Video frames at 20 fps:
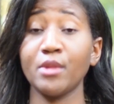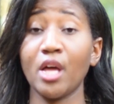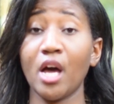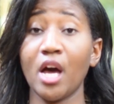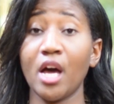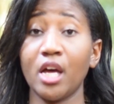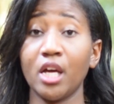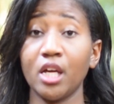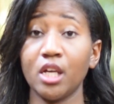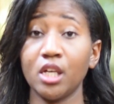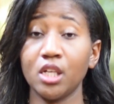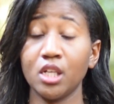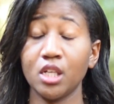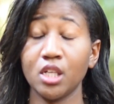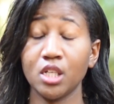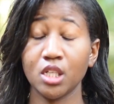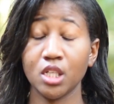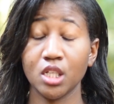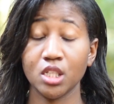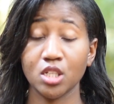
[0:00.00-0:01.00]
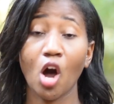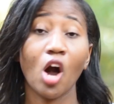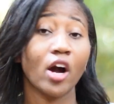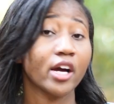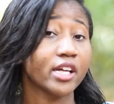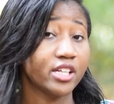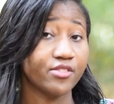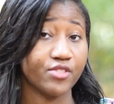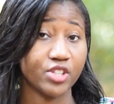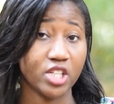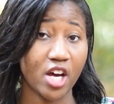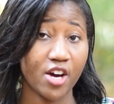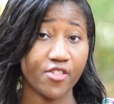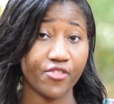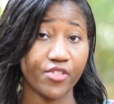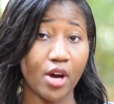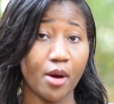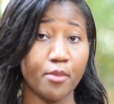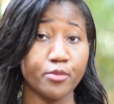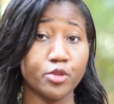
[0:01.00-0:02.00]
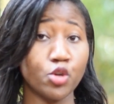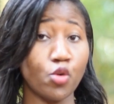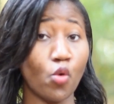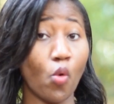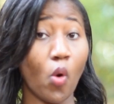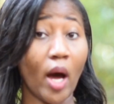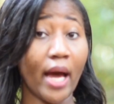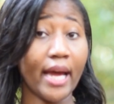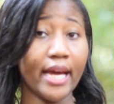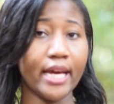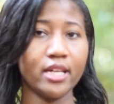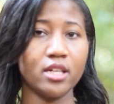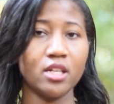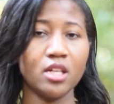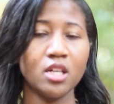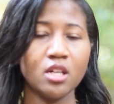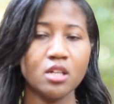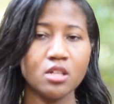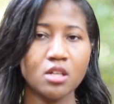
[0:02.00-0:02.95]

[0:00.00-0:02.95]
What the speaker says: not talkative enough. I'm too quiet.